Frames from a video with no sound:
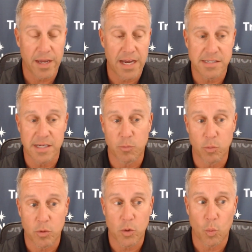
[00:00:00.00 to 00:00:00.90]
the guys said,
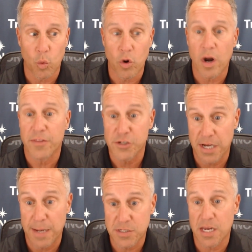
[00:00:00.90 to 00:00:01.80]
we're on the
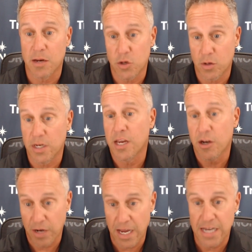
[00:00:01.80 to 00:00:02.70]
job site and you can
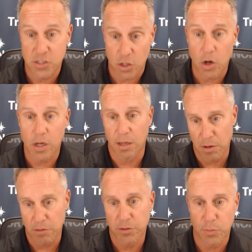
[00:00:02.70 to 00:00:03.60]
hear guys talking
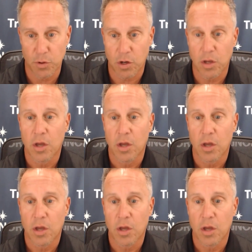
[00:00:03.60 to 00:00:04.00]
about the book.